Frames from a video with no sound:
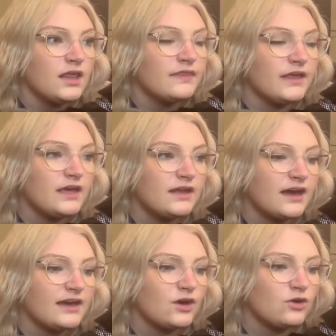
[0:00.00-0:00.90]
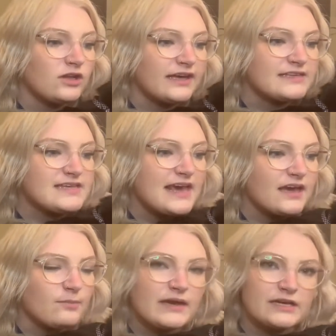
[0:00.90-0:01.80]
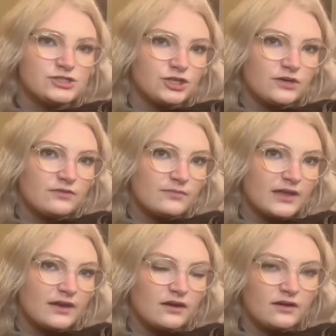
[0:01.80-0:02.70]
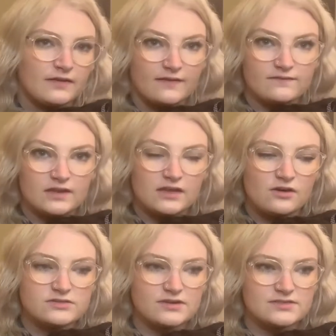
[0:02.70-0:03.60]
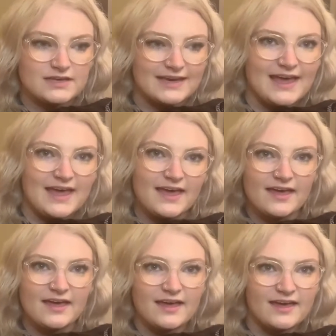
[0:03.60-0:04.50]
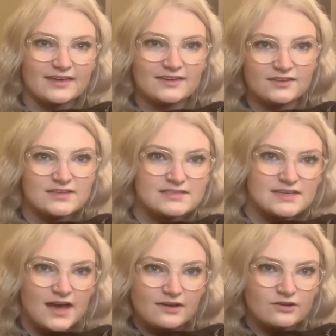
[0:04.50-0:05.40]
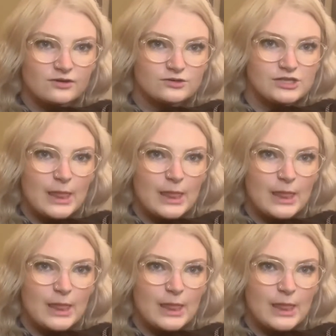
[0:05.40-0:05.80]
Then I go to like take a picture of him later and like a video because I was like, ha ha, I killed this cockroach.